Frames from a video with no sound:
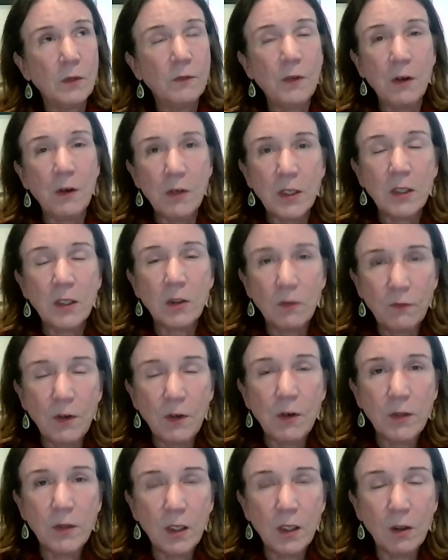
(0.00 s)
very,
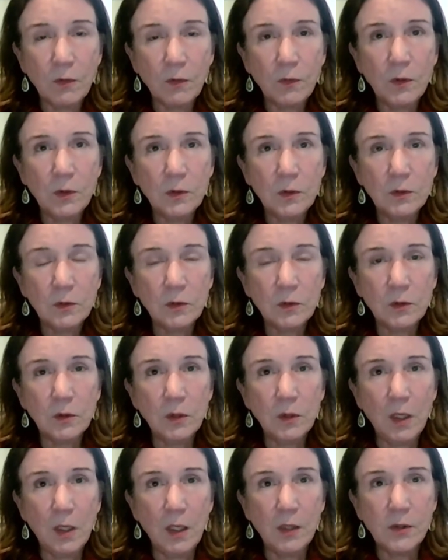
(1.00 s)
very careful
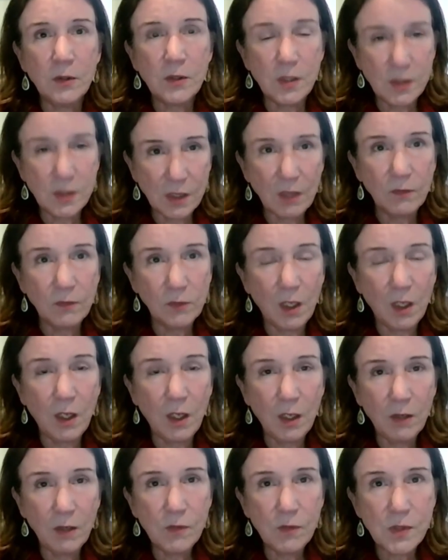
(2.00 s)
to save
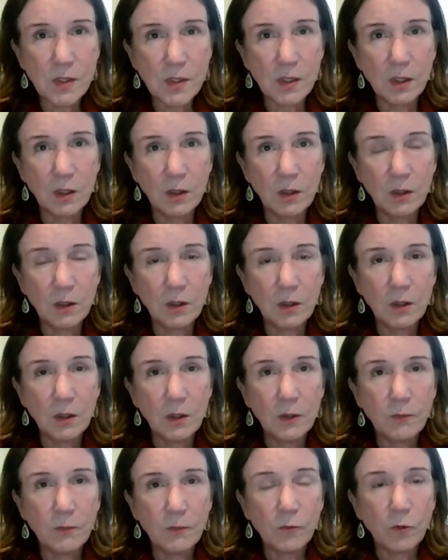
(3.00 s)
lives
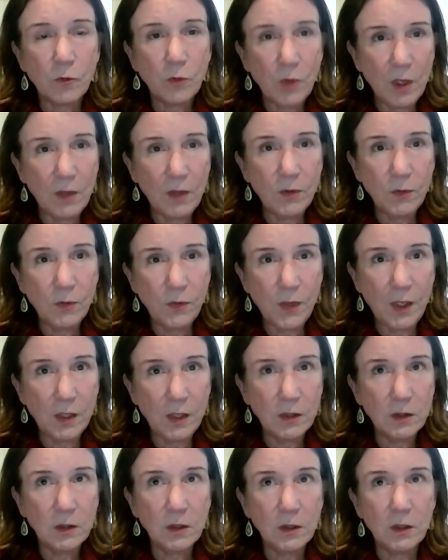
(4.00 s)
rather
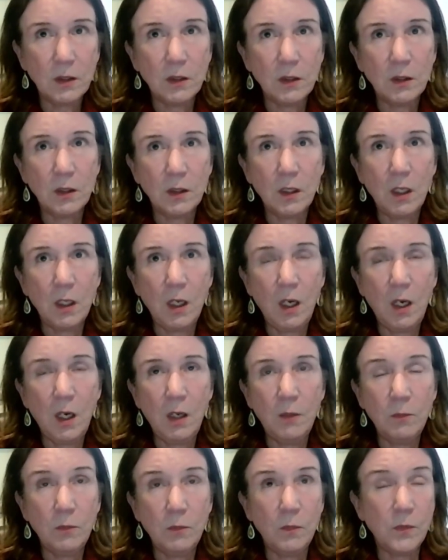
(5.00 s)
than
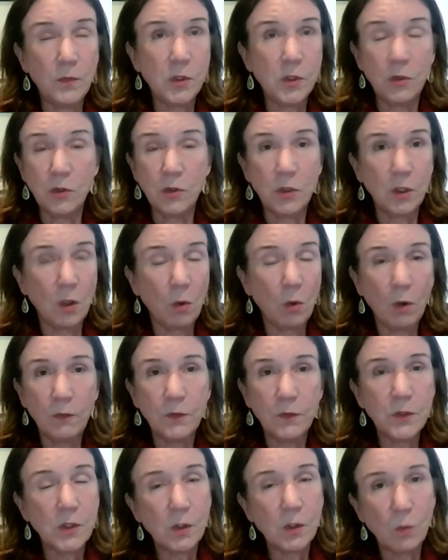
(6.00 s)
um, to, to go
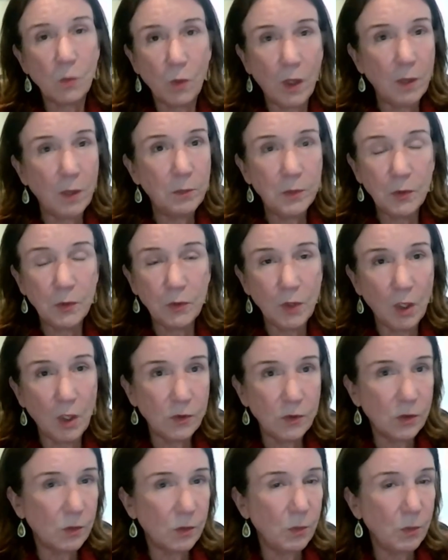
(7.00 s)
off into the wild blue
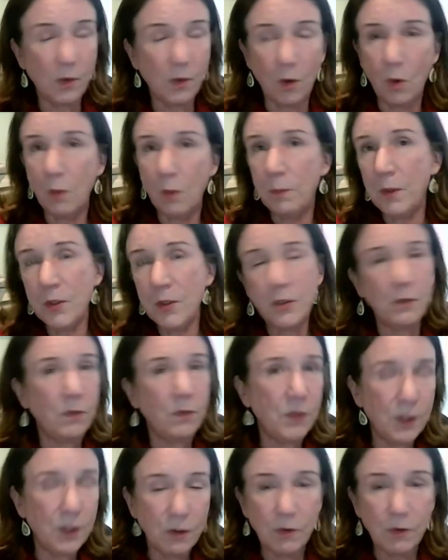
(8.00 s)
yonder with a whole bunch of
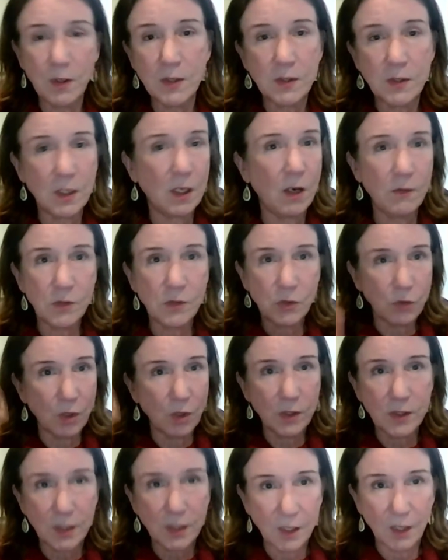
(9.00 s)
theories that I've
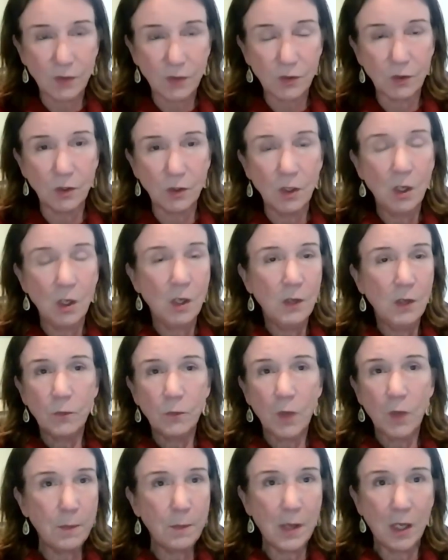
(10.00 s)
strung together
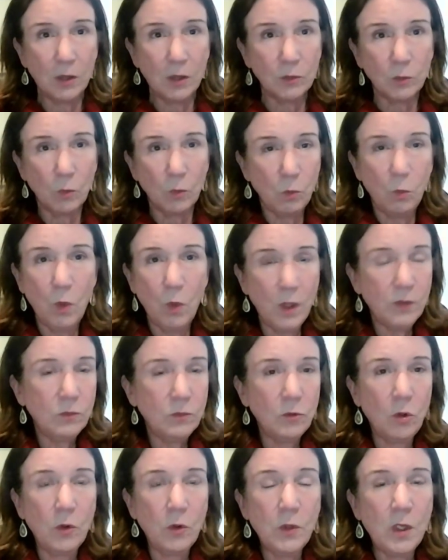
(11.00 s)
about
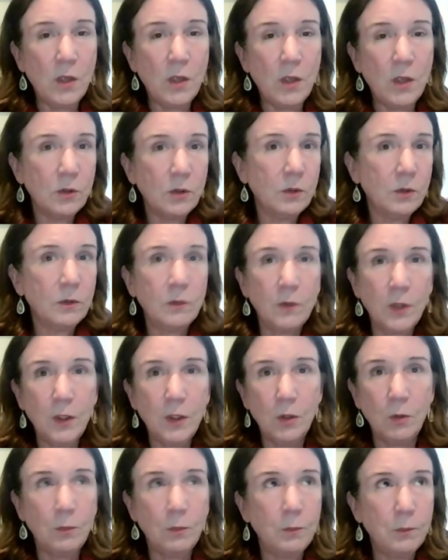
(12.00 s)
one or another, you
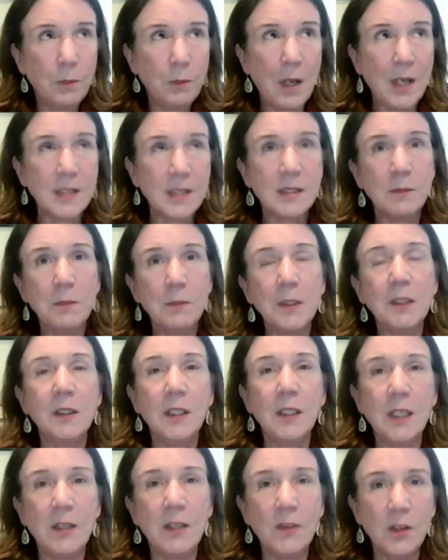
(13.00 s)
know,
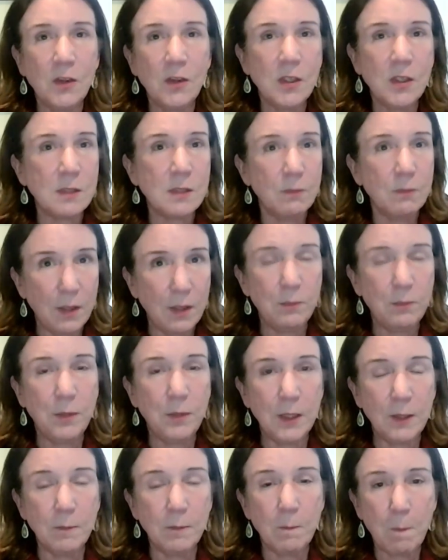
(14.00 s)
possibility that this might
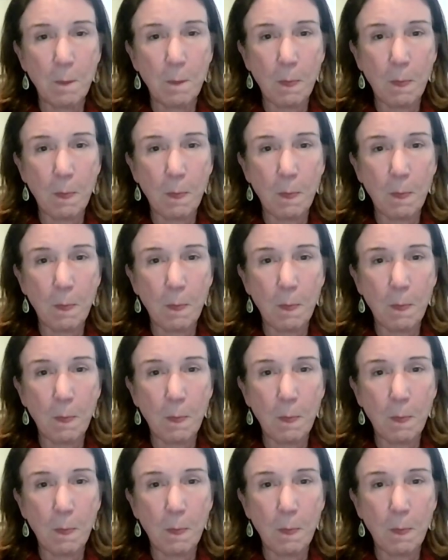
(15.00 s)
be.